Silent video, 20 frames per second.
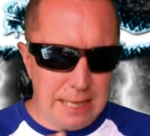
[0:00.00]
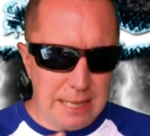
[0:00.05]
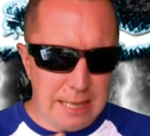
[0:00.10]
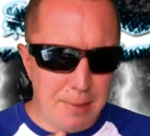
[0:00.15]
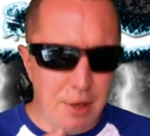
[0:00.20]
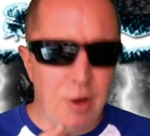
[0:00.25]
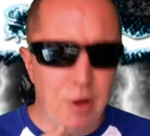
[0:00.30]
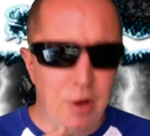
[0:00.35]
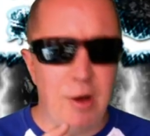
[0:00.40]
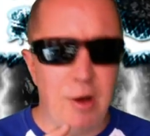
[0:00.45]

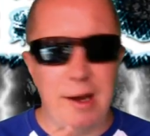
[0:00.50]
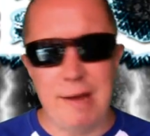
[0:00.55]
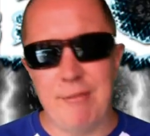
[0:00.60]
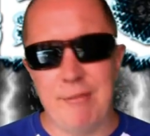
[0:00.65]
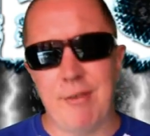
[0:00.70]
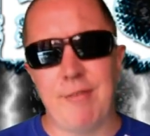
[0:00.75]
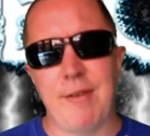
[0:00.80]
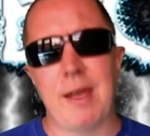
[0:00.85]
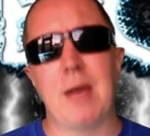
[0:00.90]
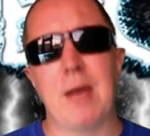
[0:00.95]
keep an eye on
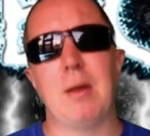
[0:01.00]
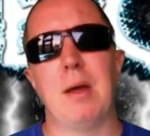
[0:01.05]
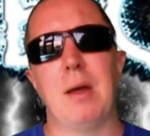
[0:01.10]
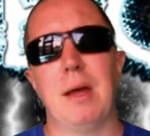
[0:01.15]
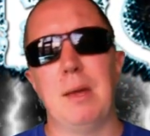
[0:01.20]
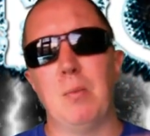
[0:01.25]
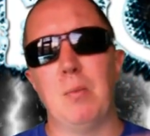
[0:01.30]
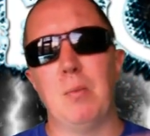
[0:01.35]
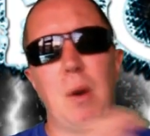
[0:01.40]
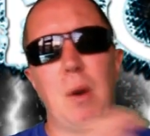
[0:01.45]
everything
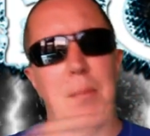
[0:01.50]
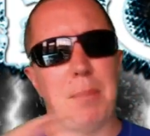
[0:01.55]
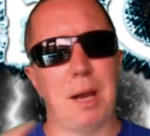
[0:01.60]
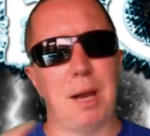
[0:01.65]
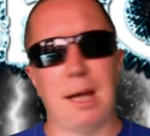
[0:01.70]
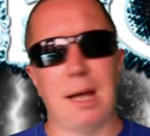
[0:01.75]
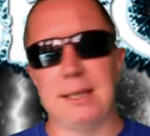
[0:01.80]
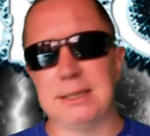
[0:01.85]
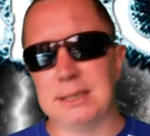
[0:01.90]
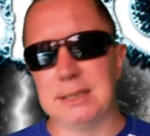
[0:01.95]
in one
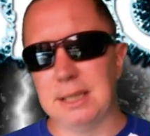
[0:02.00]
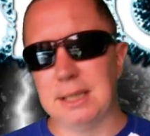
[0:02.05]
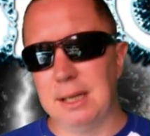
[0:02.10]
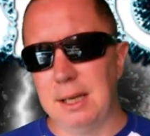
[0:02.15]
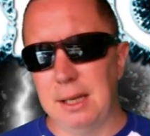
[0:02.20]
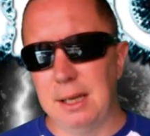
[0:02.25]
place.